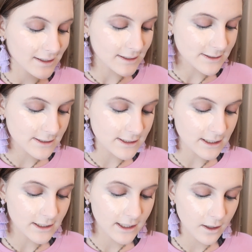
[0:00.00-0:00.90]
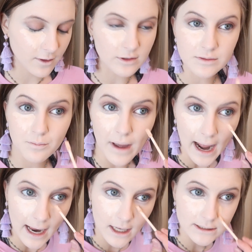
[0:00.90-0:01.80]
concealing those
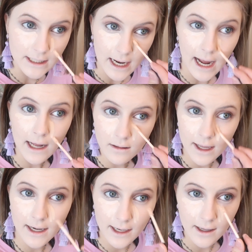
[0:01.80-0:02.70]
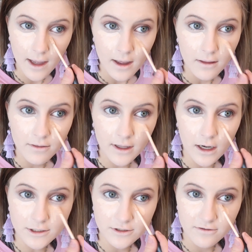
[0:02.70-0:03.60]
bags and highlighting the
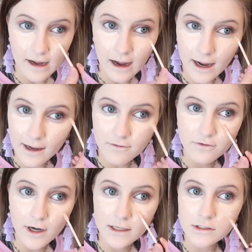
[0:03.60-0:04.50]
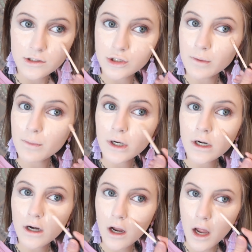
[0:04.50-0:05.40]
under eye for a
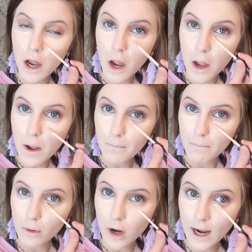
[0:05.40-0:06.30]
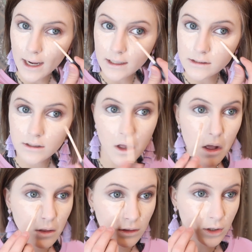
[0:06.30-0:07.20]
super bright
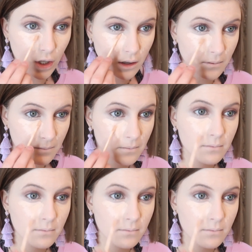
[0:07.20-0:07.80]
look.